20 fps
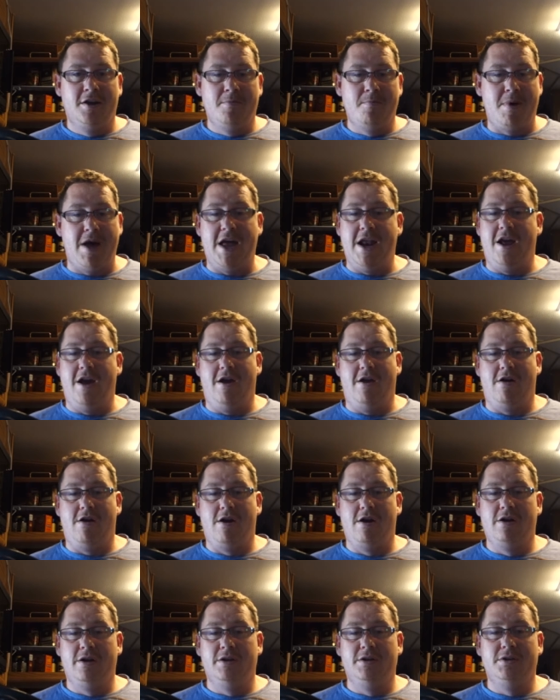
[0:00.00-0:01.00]
pet hair.
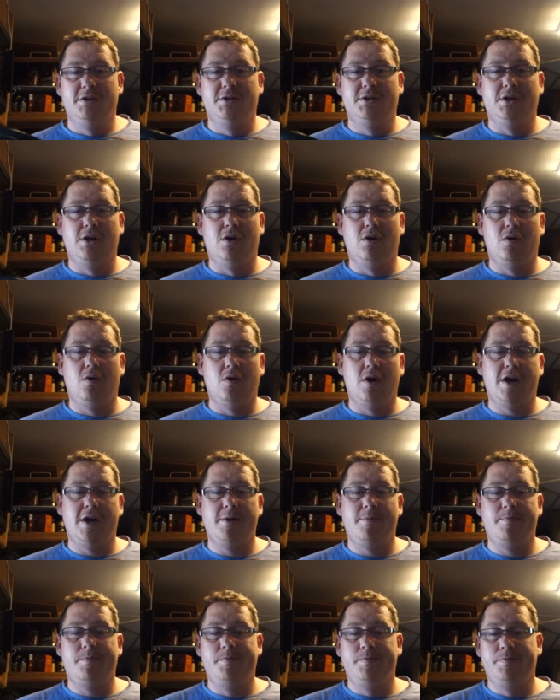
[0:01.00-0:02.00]
So
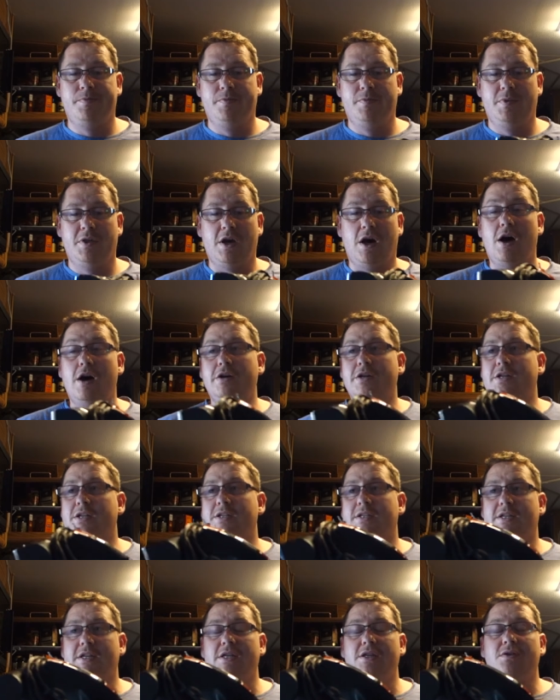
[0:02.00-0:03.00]
um, the hunt
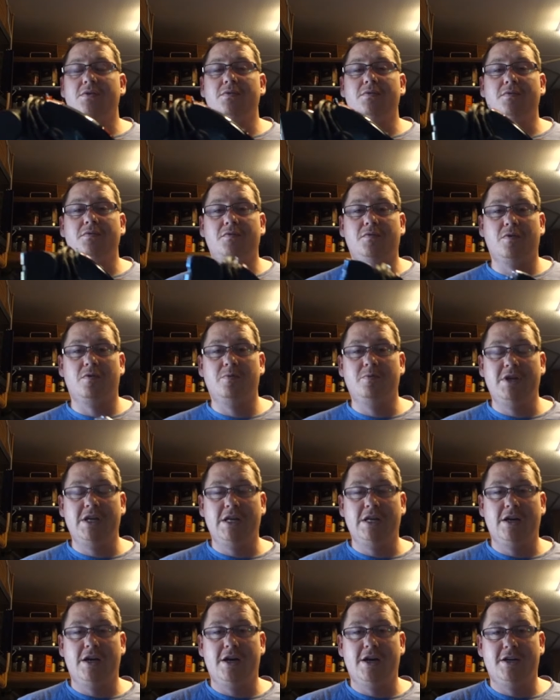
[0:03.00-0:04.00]
continued for
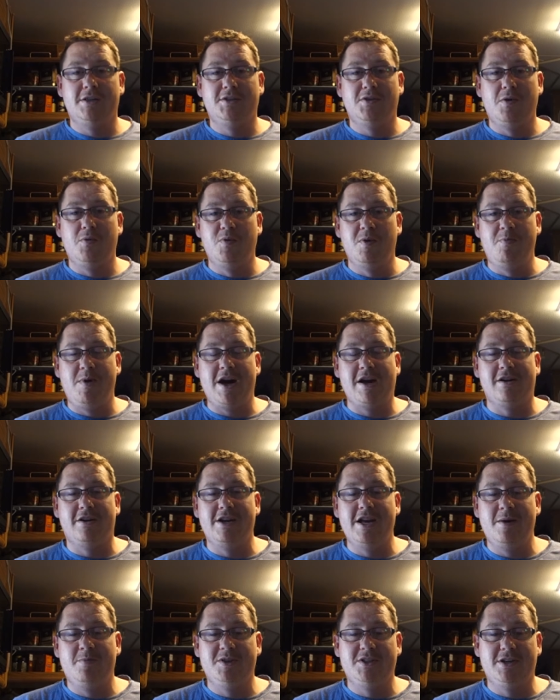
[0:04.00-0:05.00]
me. Uh, so I went back
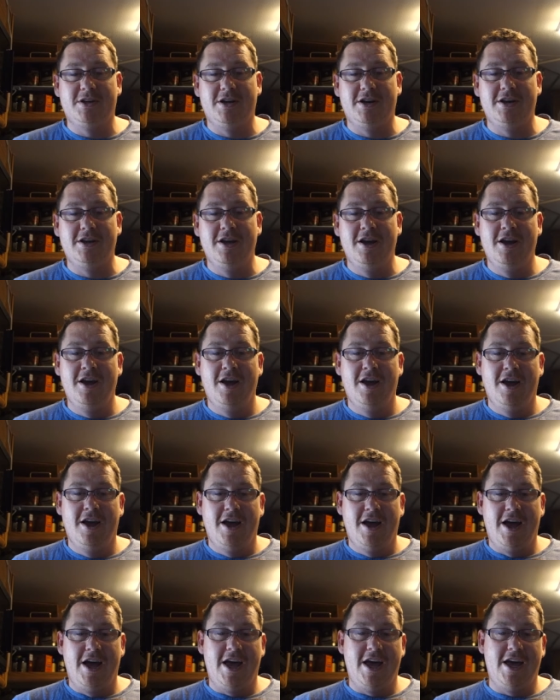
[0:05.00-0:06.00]
on Amazon
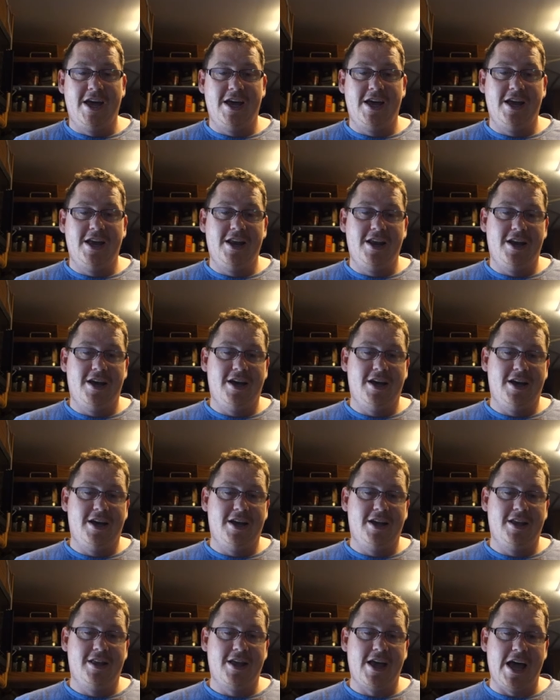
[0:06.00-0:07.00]
and
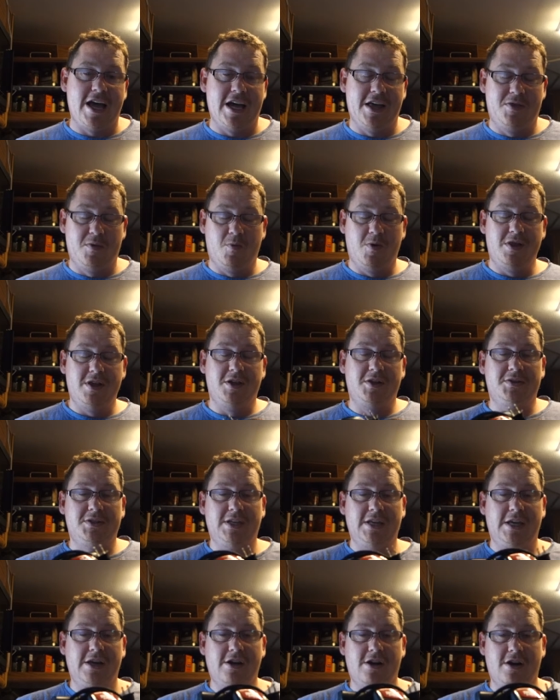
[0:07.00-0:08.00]
uh, I got the one that you
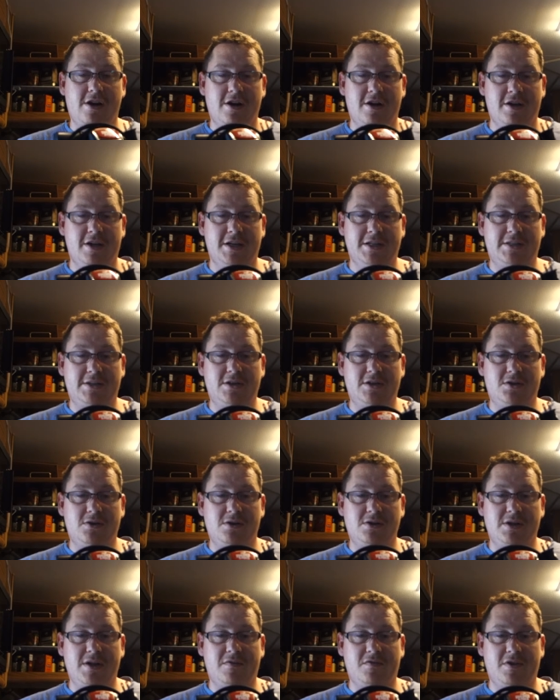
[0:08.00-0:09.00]
see here. It's the
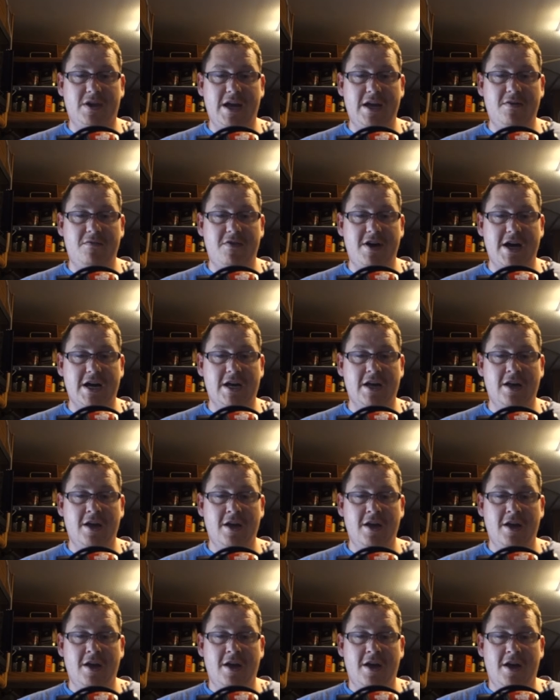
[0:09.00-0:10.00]
Dirt Devil hand vac.
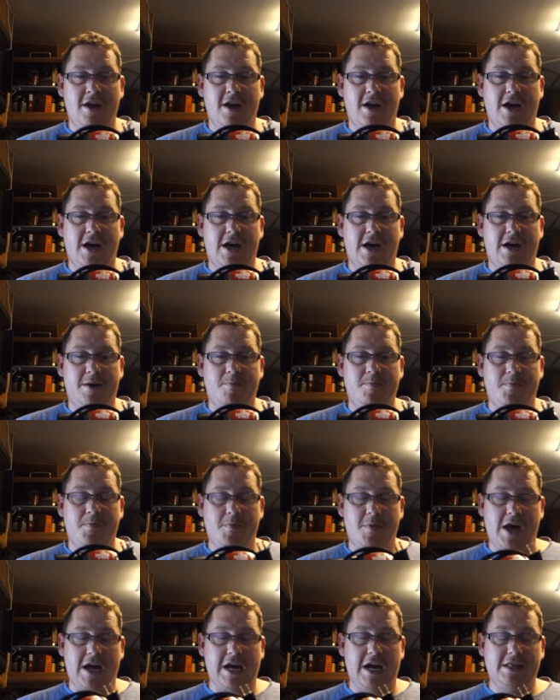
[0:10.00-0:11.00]
Um,
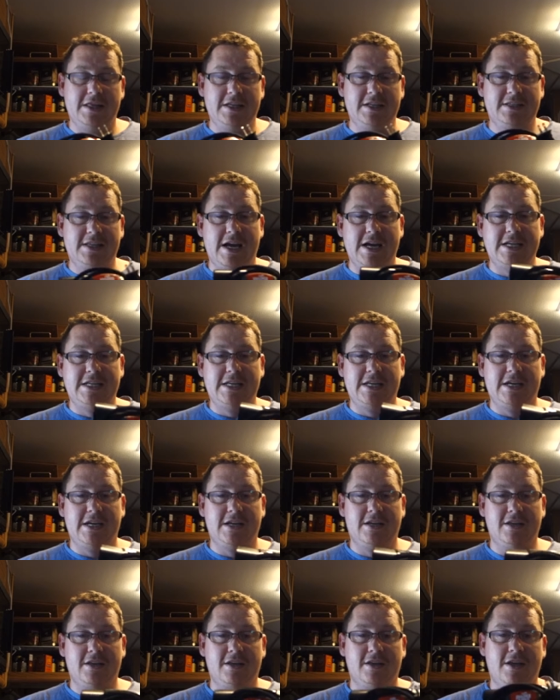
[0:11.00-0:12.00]
I got this
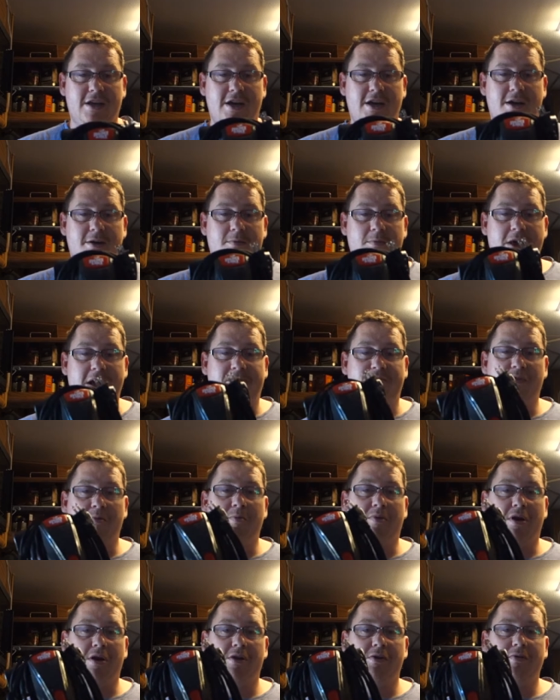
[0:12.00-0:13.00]
idea um, after
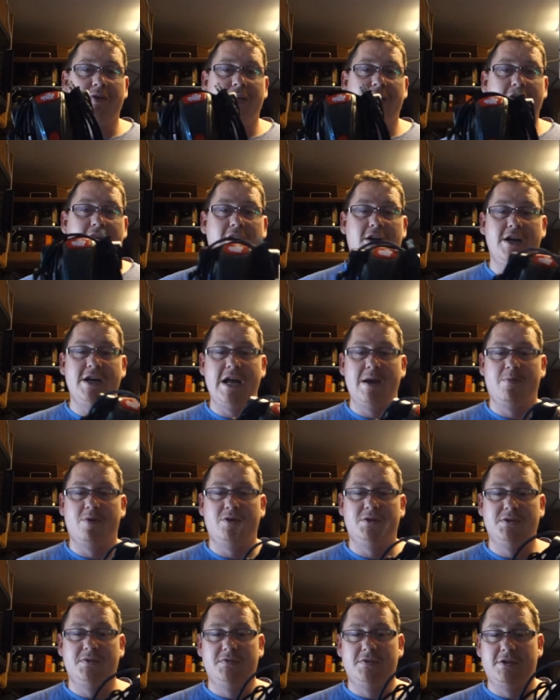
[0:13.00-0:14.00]
borrowing a
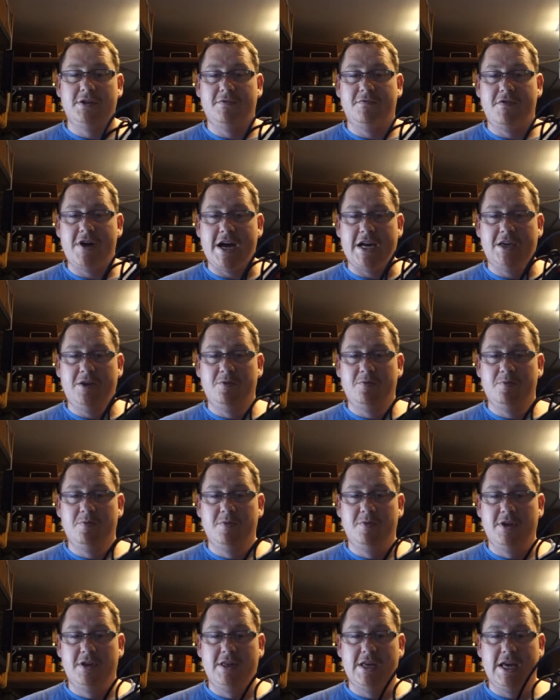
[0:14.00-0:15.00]
neighbor's vacuum
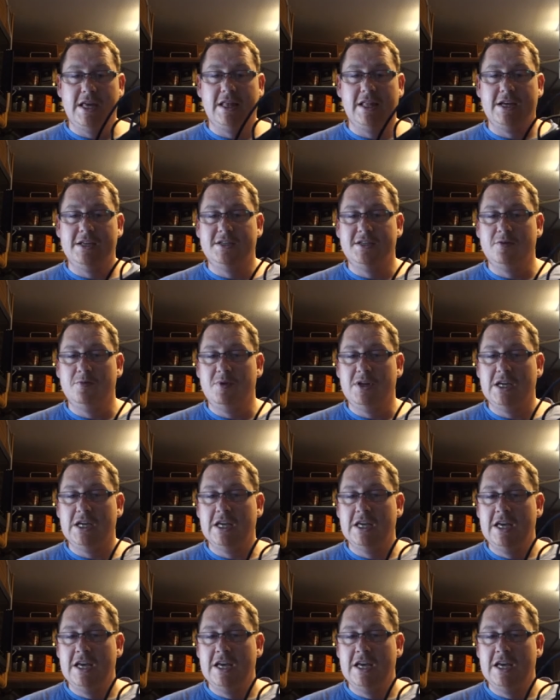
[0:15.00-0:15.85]
that they had lent to me